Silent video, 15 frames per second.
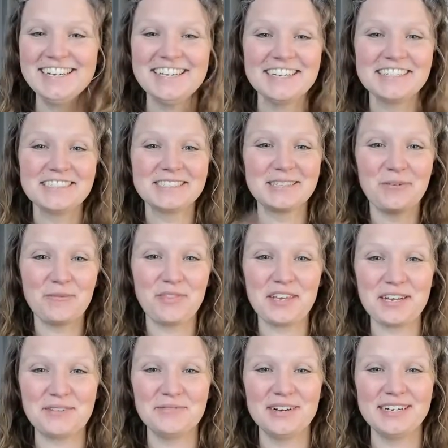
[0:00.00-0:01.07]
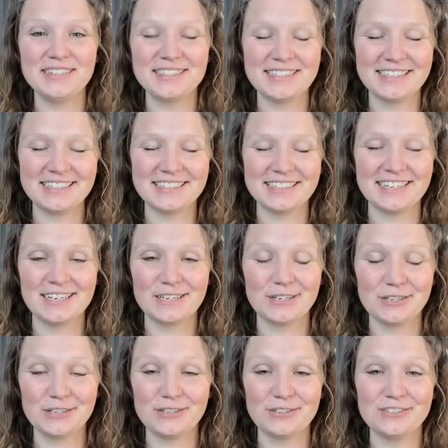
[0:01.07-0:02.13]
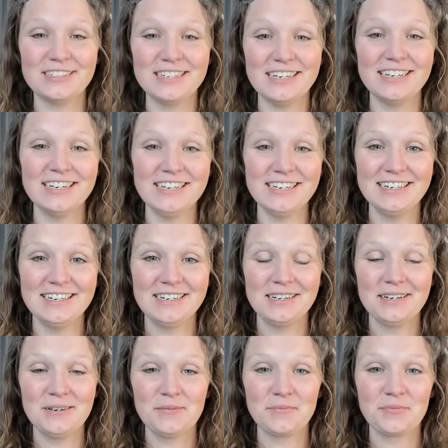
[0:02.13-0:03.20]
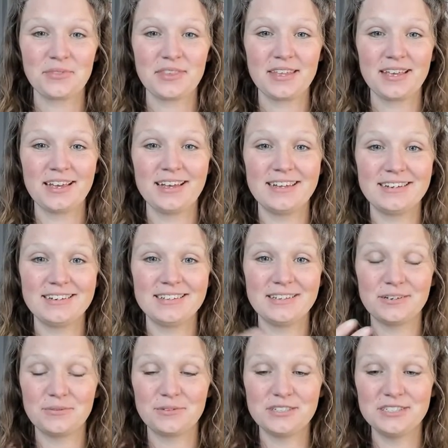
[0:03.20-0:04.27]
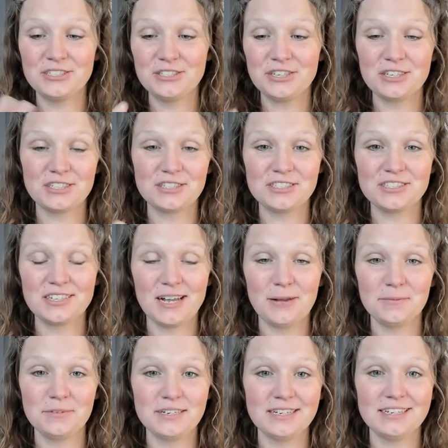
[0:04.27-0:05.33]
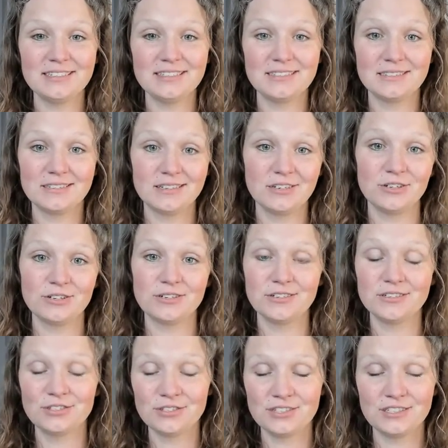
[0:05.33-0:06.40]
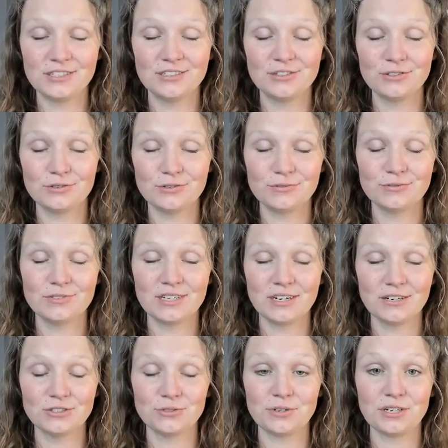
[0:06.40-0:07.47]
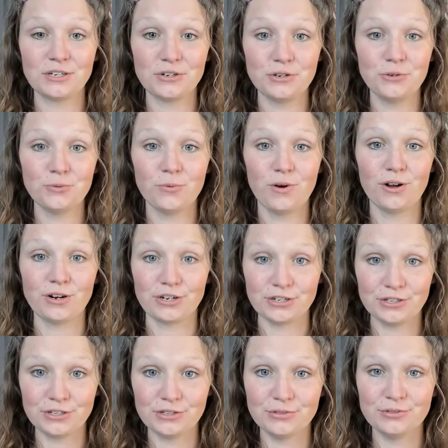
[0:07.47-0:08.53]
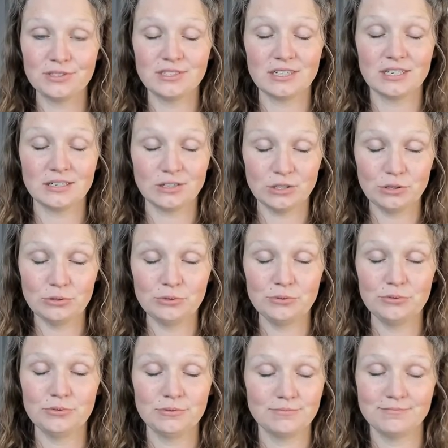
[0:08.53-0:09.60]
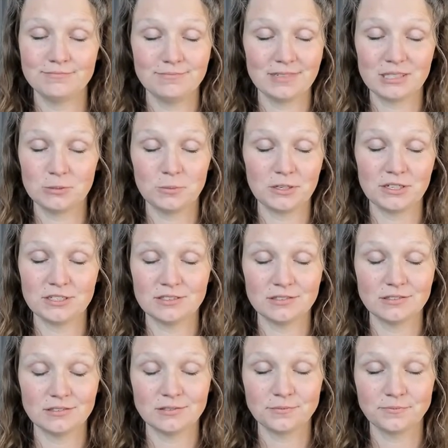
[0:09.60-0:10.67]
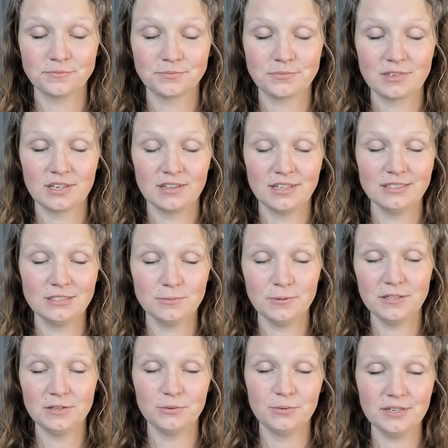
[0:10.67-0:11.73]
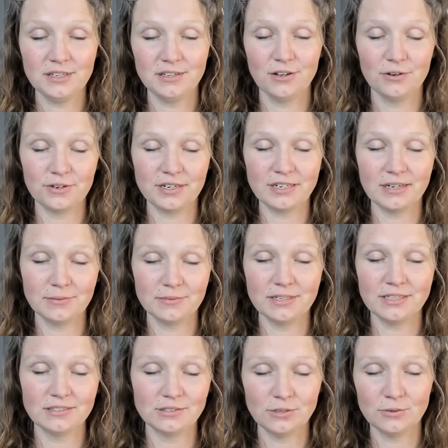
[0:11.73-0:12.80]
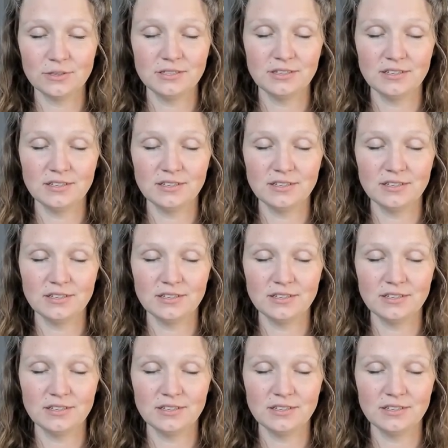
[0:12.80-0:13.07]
there's something about this, like, you did it, and the restructure is happening. It's, you're entering the new territory, new water, new scene, new experiences. Let's spin the wheel already. I'm like so into